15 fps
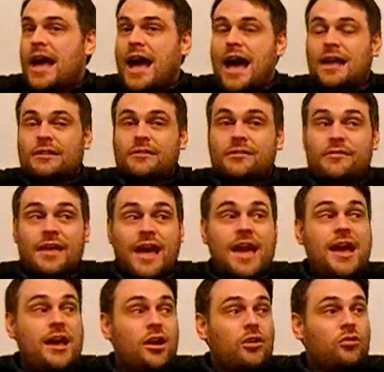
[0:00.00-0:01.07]
and
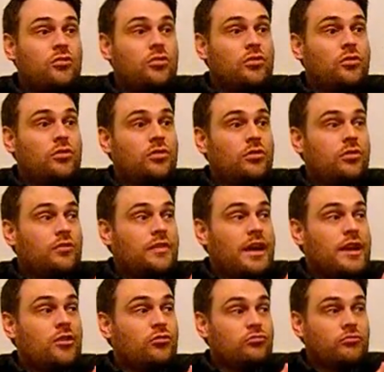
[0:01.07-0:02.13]
their
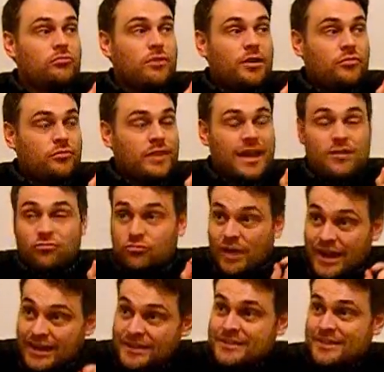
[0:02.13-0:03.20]

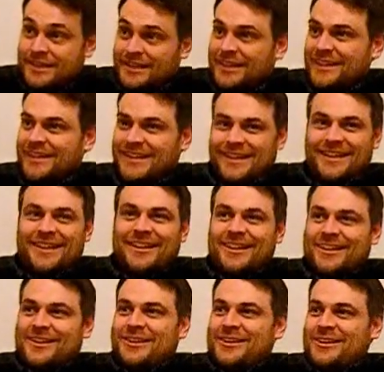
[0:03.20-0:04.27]
right
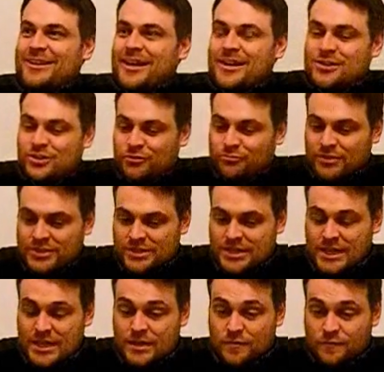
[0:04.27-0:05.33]
to
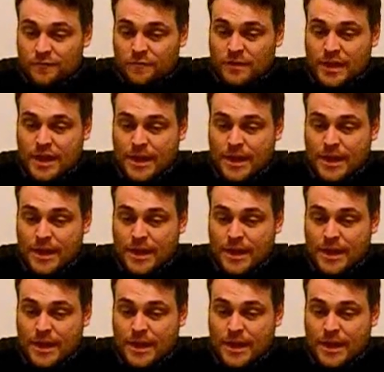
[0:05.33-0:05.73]
receive